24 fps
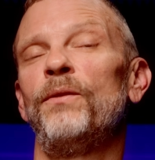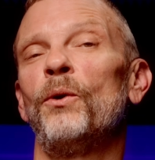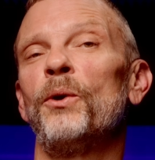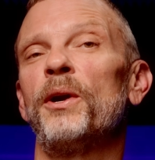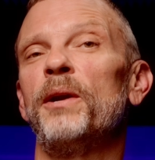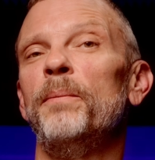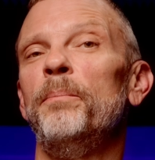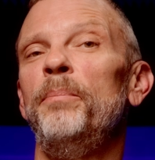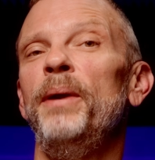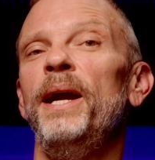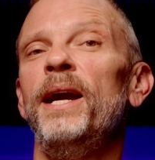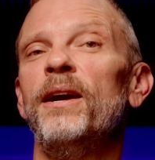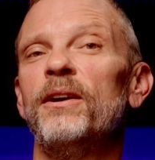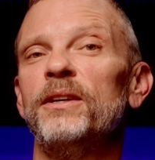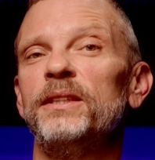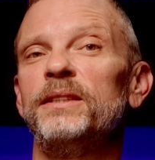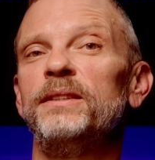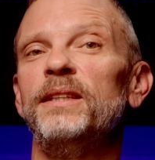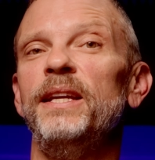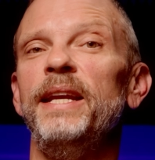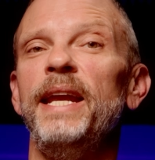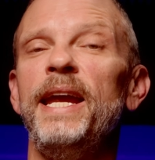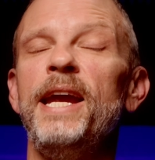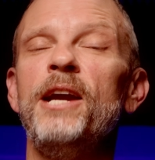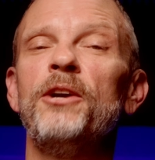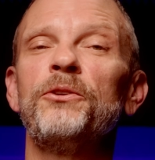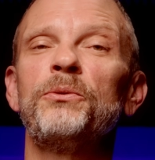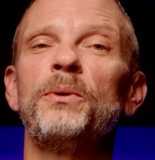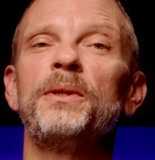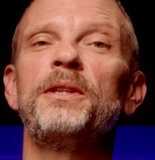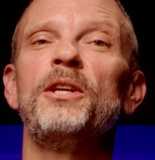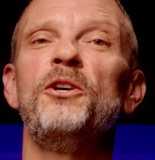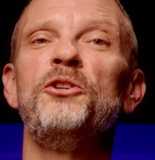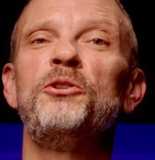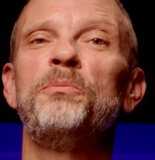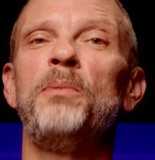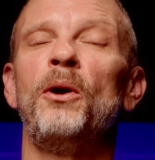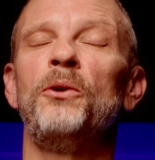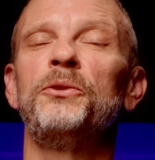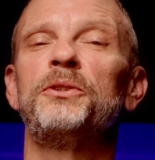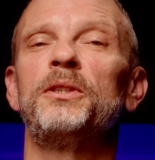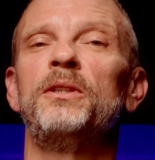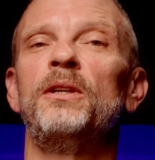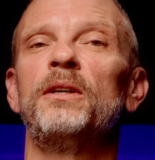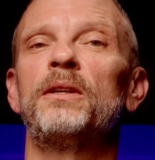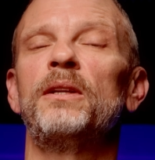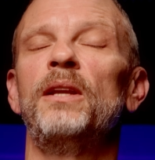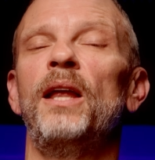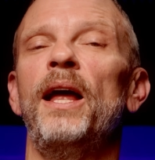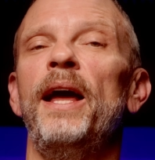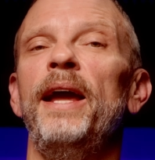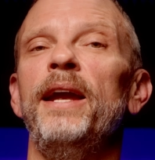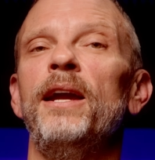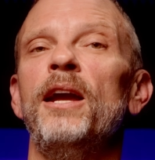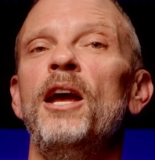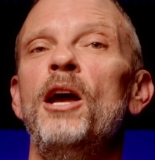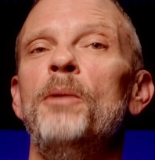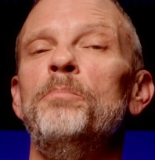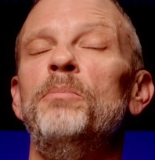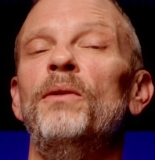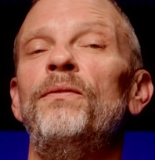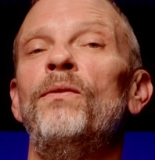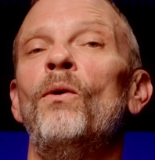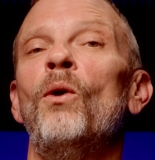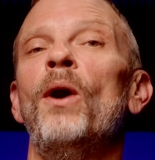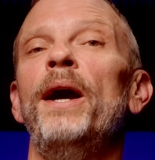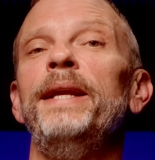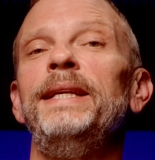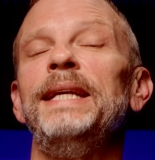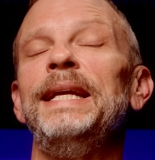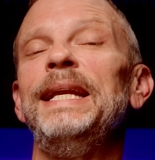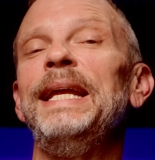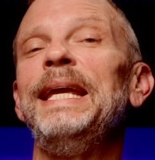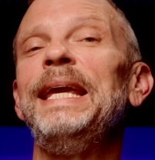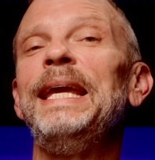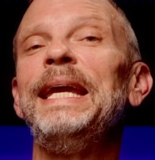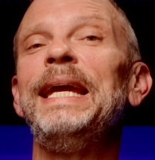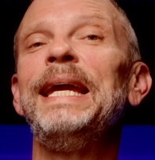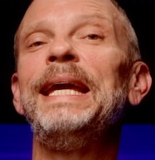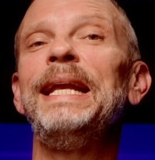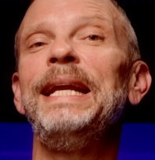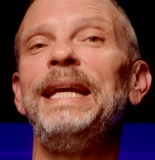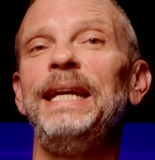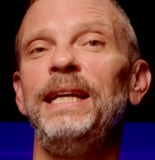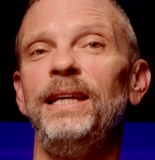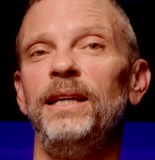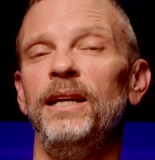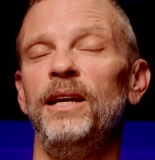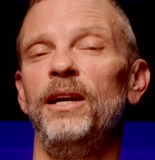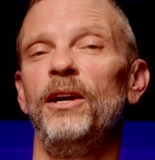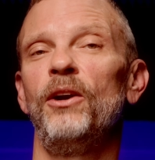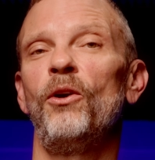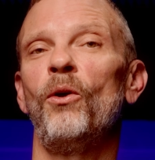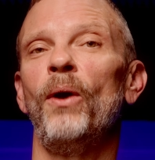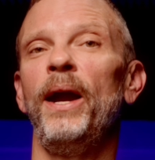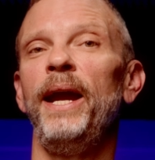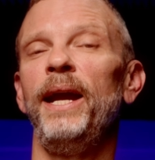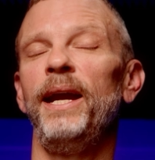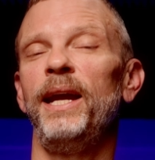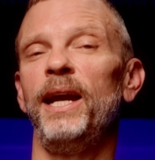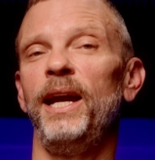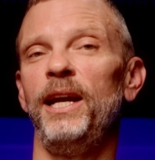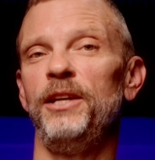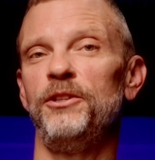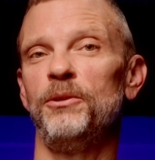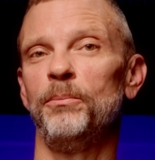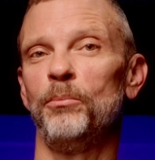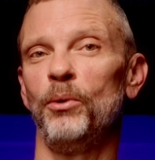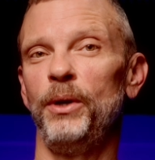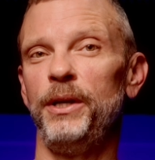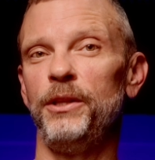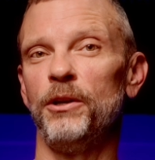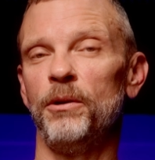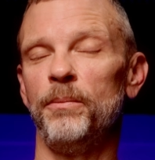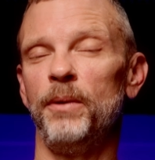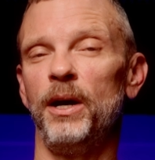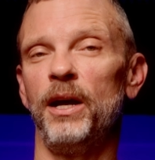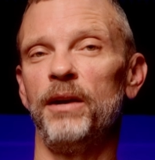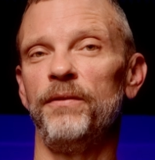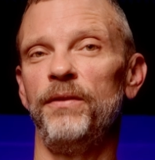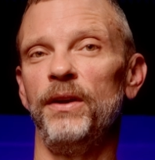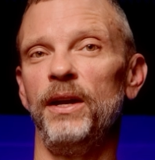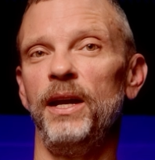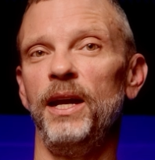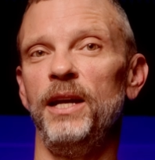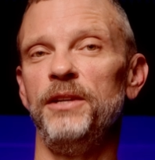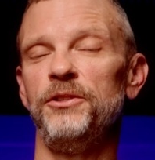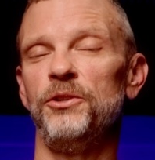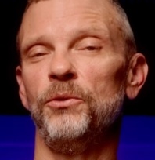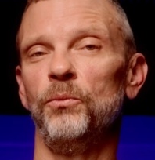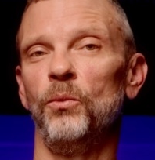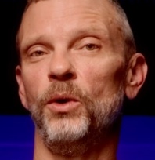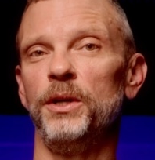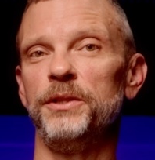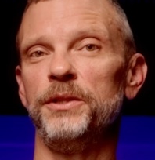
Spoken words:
for comparison, here's what those bolts looked like before I did any crankcase breather modification